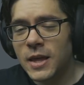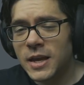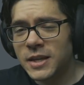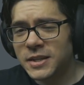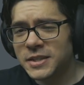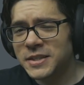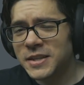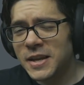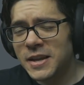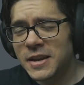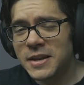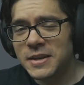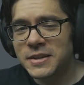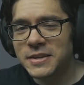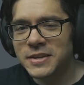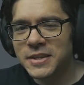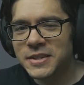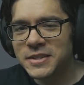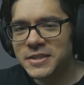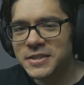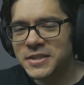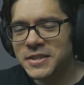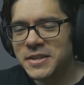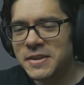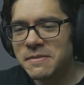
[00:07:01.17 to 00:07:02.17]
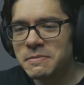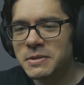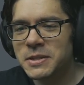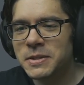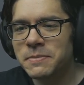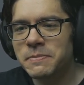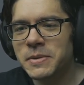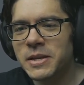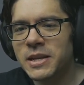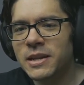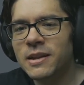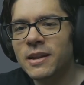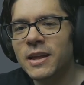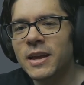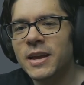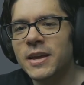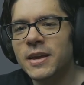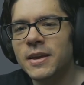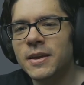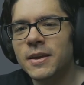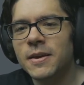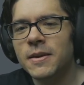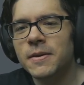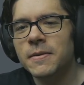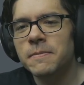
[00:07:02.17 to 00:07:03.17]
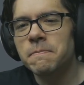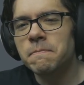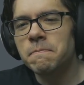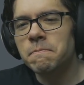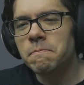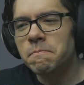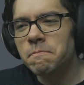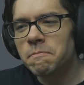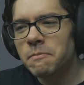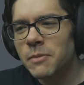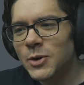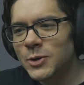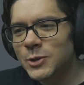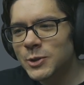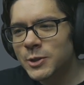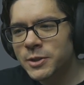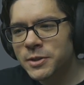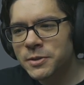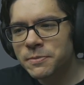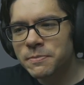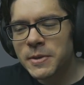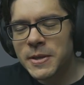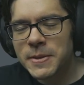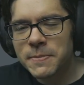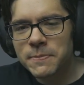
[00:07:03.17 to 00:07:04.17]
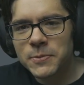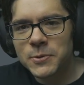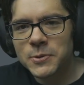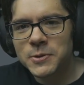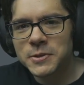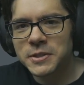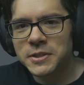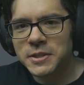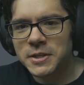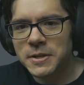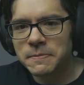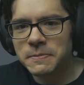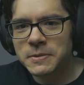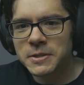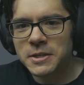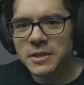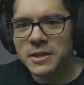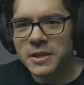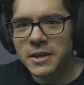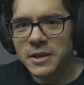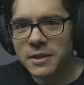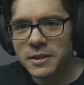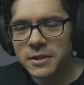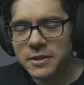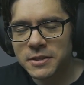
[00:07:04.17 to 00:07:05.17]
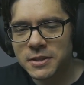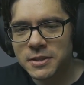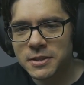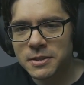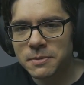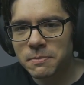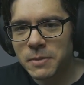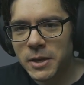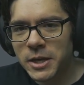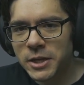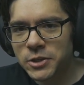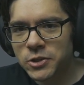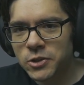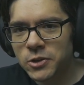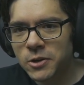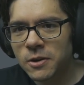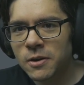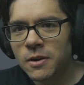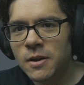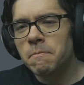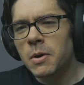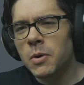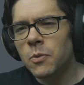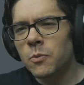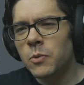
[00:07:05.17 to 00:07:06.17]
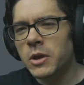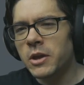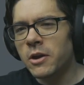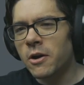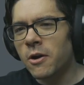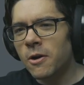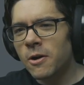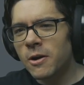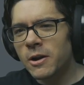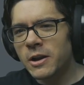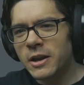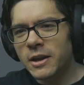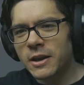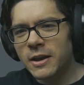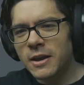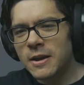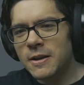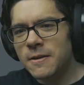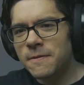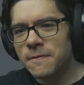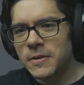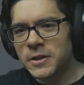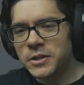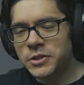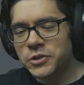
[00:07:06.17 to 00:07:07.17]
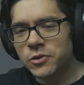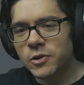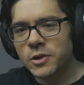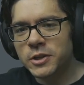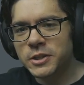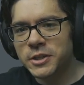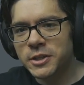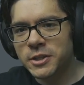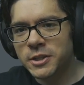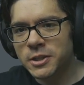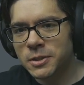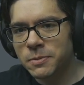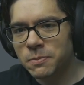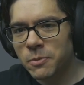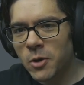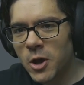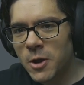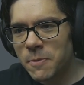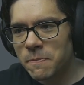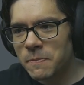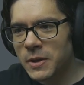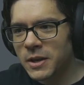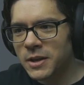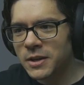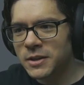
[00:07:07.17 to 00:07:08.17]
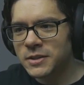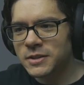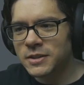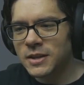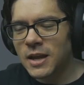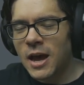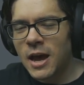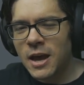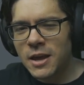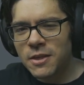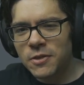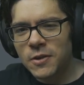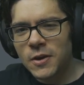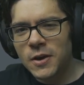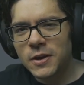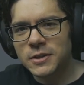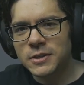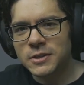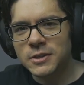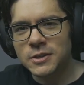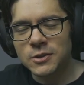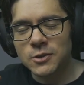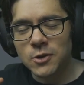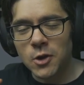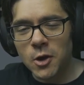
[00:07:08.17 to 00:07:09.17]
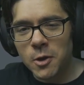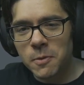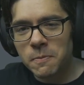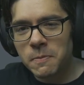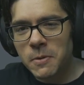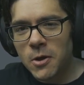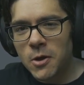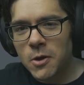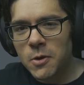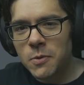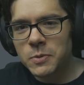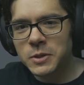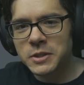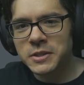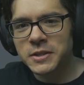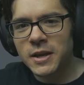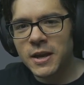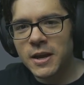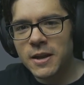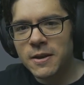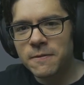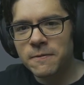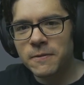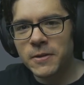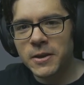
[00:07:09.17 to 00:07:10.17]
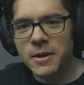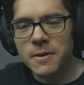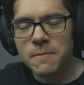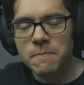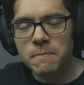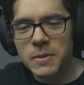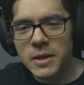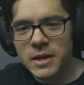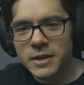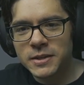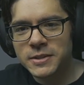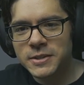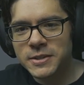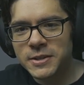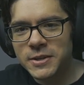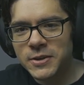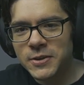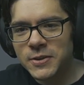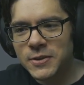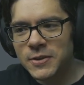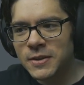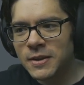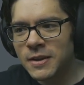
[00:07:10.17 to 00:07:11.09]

That said, it does seem to me like most people seem to think this is major, but we are in a kind of interesting spot because I thought stall ball was kind of like a big deal,